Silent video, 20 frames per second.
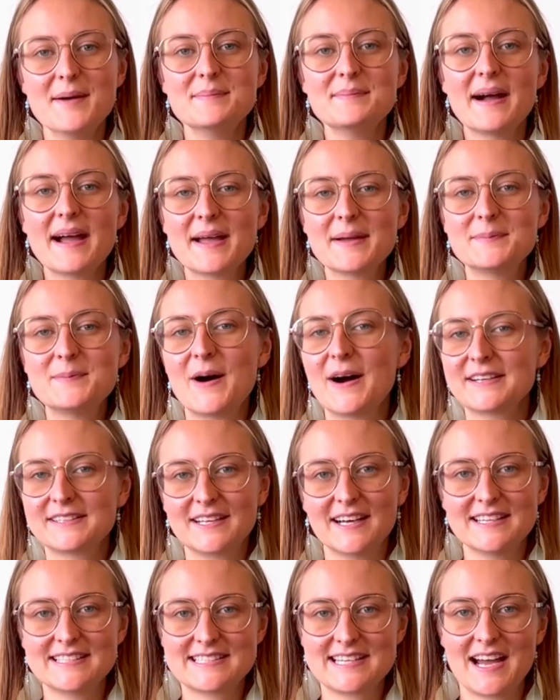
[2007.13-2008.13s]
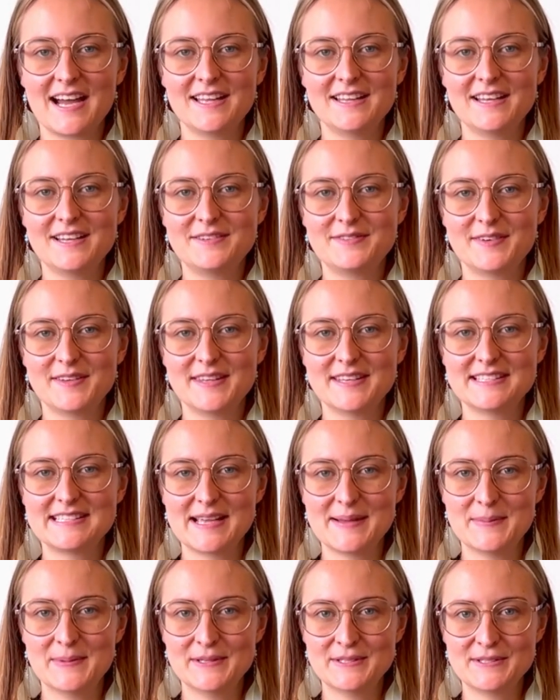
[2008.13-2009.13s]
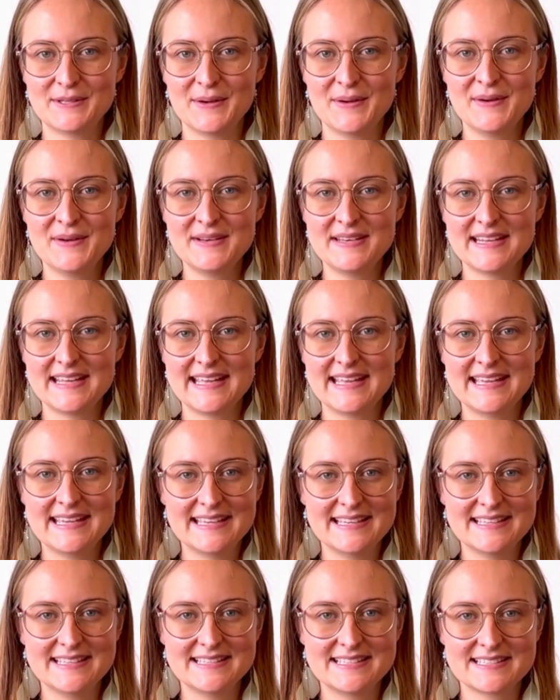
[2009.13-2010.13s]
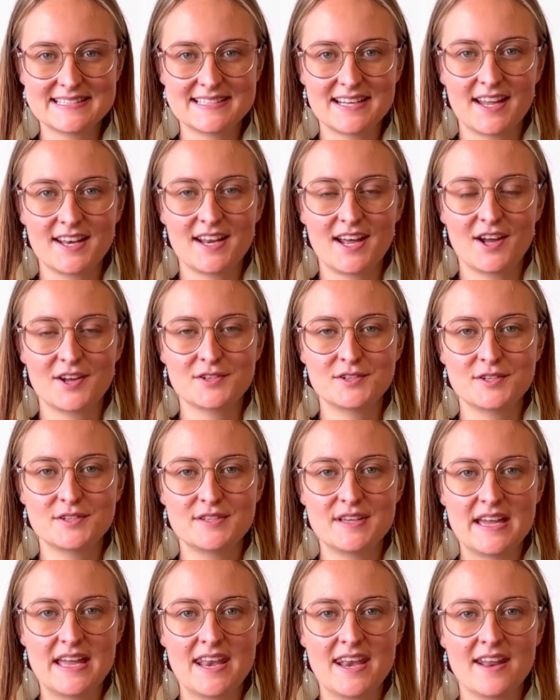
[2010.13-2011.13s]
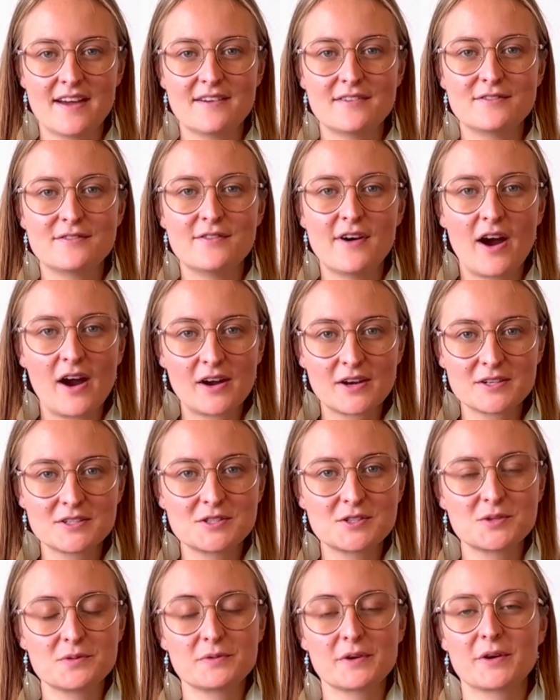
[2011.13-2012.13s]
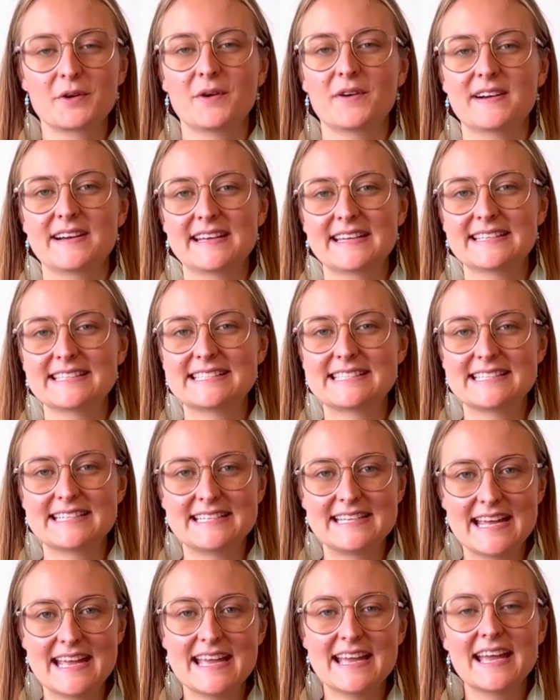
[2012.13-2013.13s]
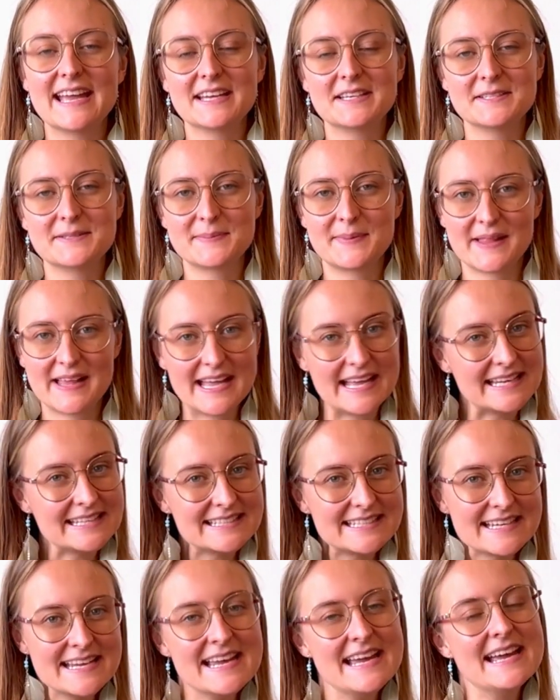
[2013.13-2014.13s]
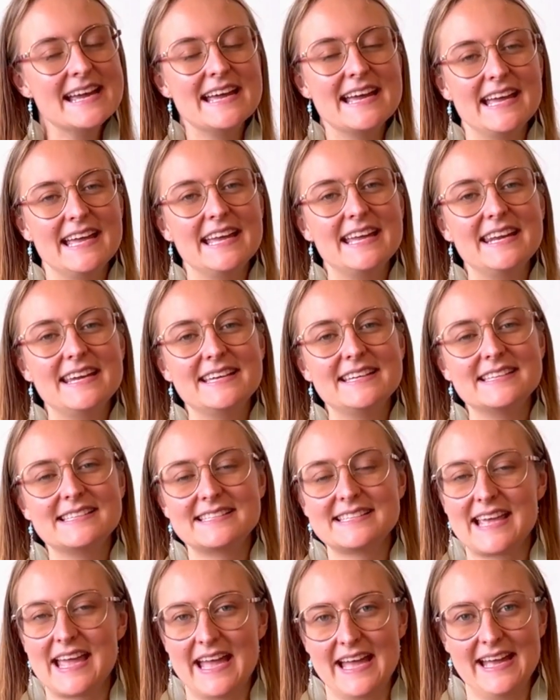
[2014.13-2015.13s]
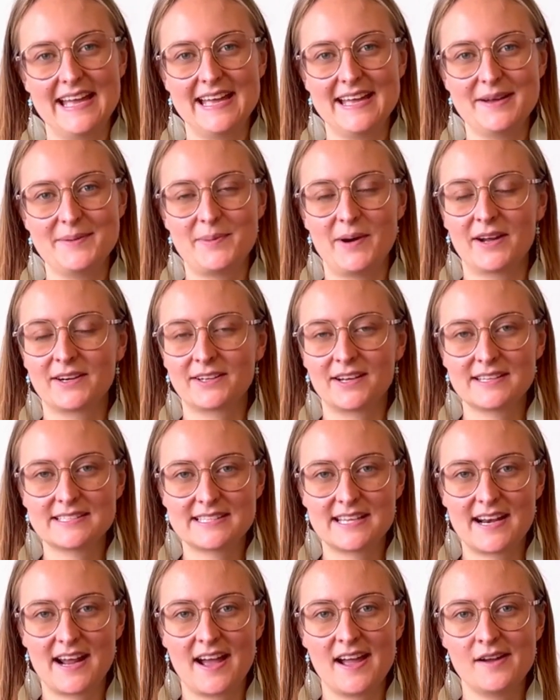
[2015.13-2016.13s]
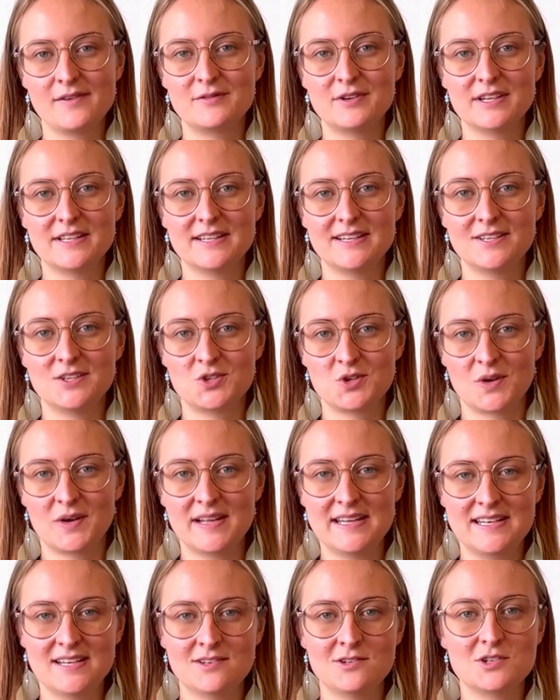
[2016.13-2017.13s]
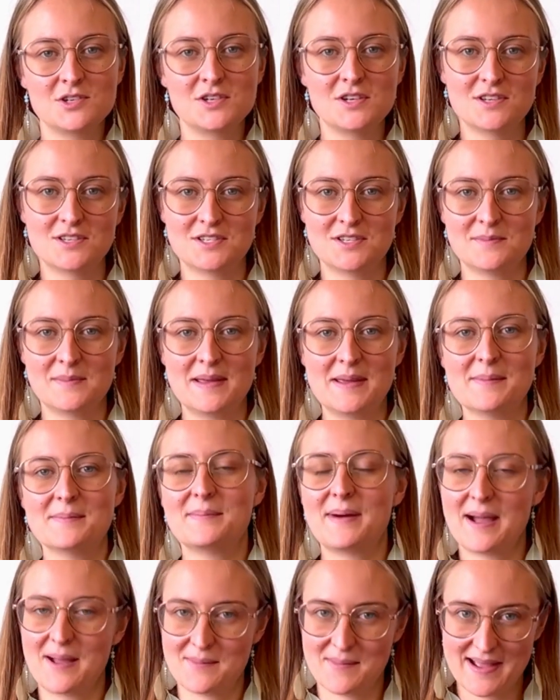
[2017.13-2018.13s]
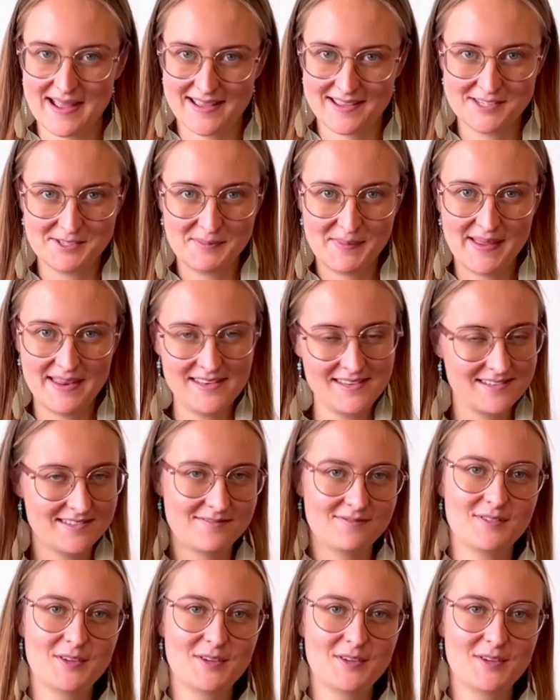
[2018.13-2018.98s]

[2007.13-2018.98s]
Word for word: My podcast highlight for this episode is none other than Vox Recordings, Today Explained. It is a podcast that I have really enjoyed, introduced to me by my husband.